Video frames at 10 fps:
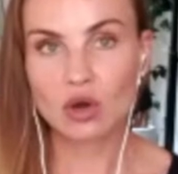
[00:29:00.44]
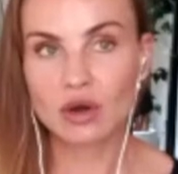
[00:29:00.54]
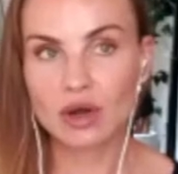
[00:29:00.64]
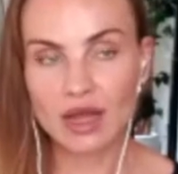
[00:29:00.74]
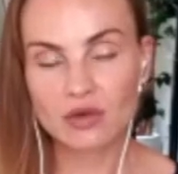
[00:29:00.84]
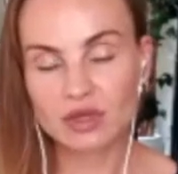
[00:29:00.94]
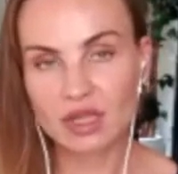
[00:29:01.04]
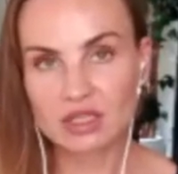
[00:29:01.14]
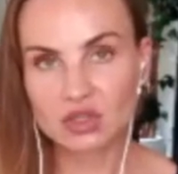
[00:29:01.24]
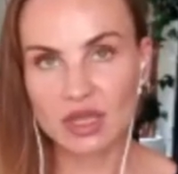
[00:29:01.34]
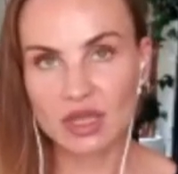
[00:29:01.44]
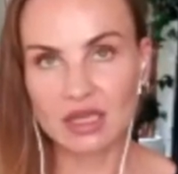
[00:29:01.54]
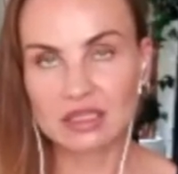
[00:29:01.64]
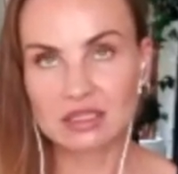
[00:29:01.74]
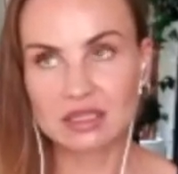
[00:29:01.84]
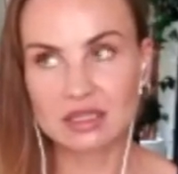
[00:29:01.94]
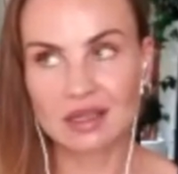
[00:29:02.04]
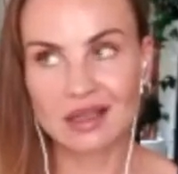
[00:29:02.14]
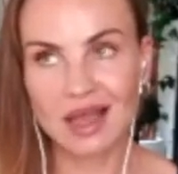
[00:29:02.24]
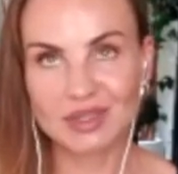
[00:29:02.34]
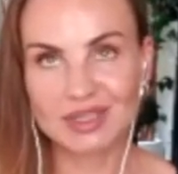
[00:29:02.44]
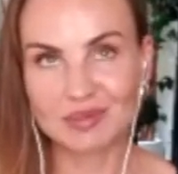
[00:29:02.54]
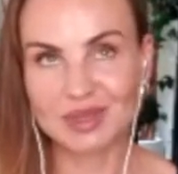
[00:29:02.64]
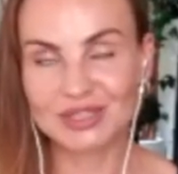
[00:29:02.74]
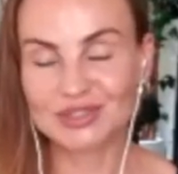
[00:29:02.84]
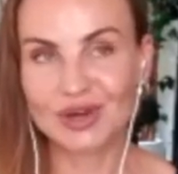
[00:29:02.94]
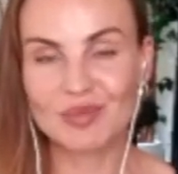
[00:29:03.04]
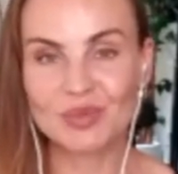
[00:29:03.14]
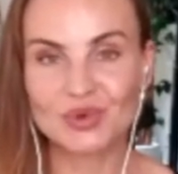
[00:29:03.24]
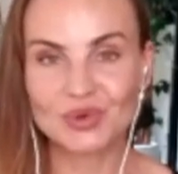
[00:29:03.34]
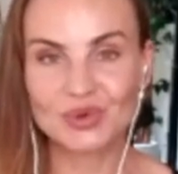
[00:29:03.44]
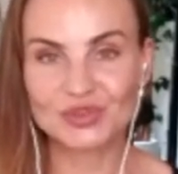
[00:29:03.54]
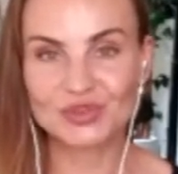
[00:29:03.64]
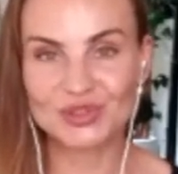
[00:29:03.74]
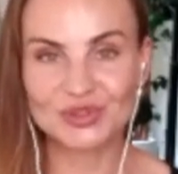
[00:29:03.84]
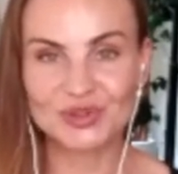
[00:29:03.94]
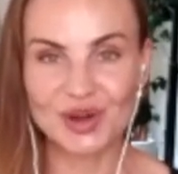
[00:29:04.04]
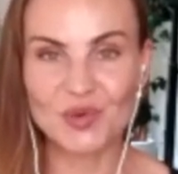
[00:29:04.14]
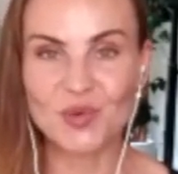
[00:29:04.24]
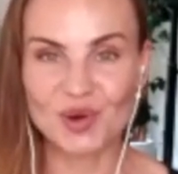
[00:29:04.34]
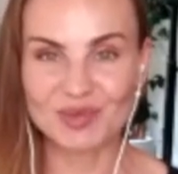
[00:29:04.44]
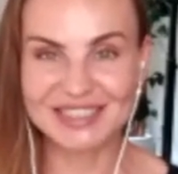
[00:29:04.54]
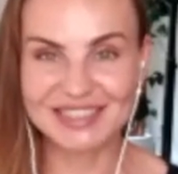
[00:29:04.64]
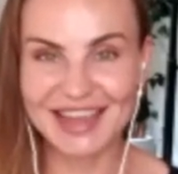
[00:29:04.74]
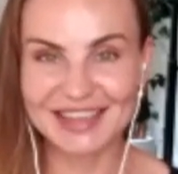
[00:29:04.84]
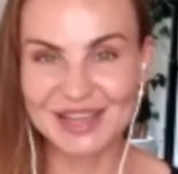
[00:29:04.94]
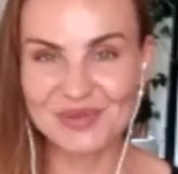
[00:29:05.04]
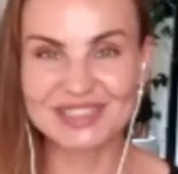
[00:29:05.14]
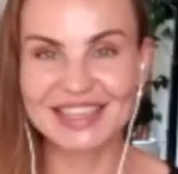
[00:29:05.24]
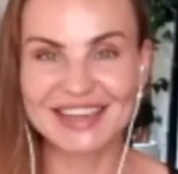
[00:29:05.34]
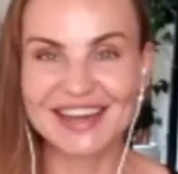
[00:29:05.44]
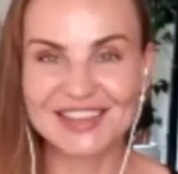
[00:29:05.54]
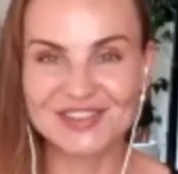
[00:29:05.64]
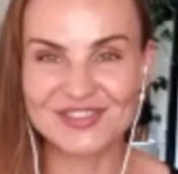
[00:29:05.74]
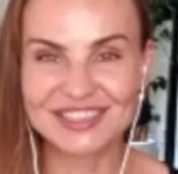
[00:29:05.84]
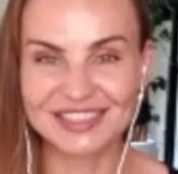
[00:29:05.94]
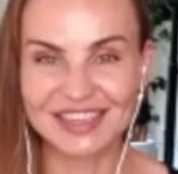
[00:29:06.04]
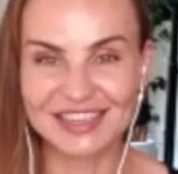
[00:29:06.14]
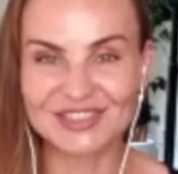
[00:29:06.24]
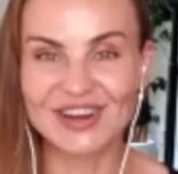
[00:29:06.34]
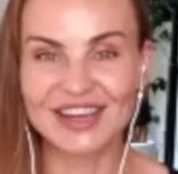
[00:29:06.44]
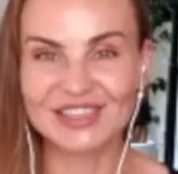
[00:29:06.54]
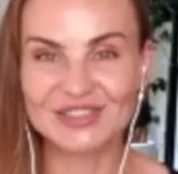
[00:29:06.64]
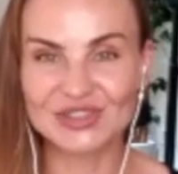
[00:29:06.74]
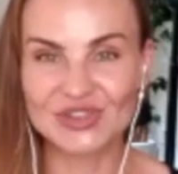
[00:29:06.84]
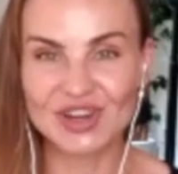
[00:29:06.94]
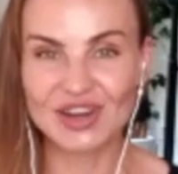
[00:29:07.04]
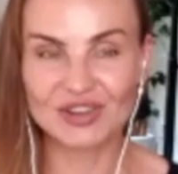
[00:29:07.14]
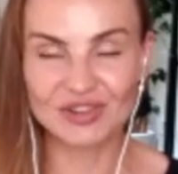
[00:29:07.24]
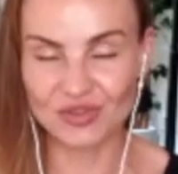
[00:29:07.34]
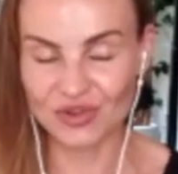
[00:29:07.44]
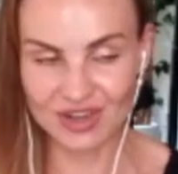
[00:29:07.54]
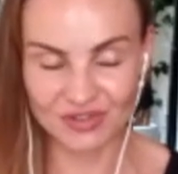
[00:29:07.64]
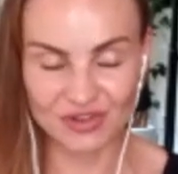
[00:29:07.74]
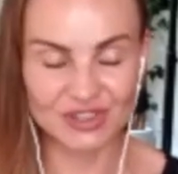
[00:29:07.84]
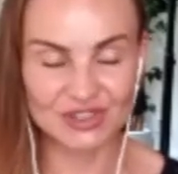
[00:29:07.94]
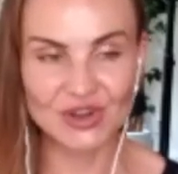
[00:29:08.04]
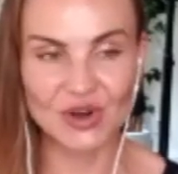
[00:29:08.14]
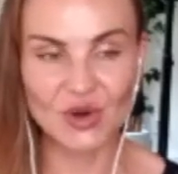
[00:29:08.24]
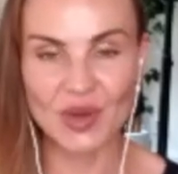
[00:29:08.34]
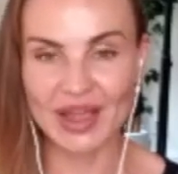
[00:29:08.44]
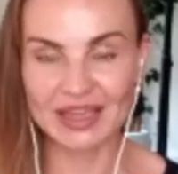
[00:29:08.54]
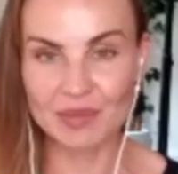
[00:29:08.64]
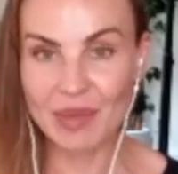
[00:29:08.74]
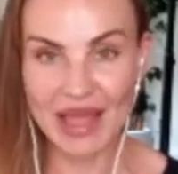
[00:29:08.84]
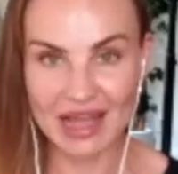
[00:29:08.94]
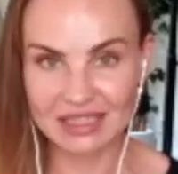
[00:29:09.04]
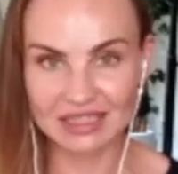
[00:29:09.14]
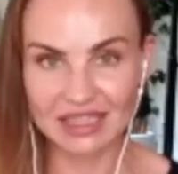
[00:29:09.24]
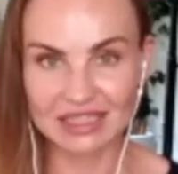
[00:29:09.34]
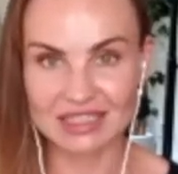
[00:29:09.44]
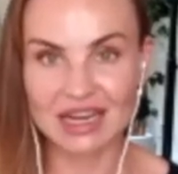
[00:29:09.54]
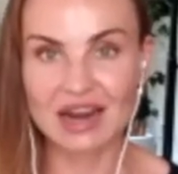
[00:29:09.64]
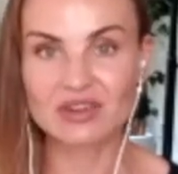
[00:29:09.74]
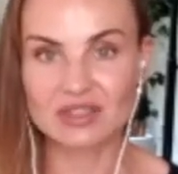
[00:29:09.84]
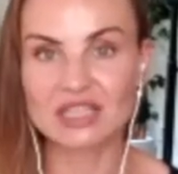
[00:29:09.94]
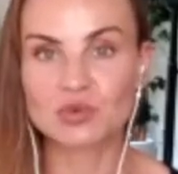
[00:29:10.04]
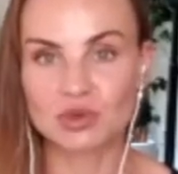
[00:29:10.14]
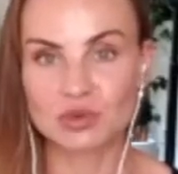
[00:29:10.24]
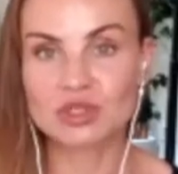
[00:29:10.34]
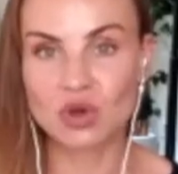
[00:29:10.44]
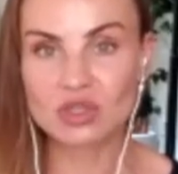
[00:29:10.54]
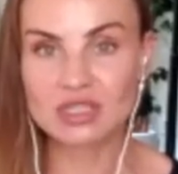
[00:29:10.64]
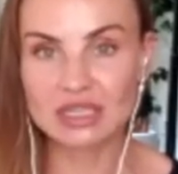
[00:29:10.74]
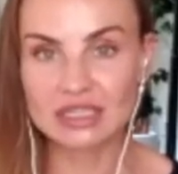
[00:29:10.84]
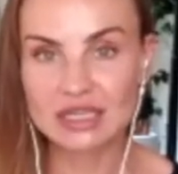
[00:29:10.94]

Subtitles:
I realized, okay, it's the climate. I'm like, do I move to a warmer state? That was like another reason, like, do I need to travel for it to go away? And then by accident, I discovered that's what was causing it.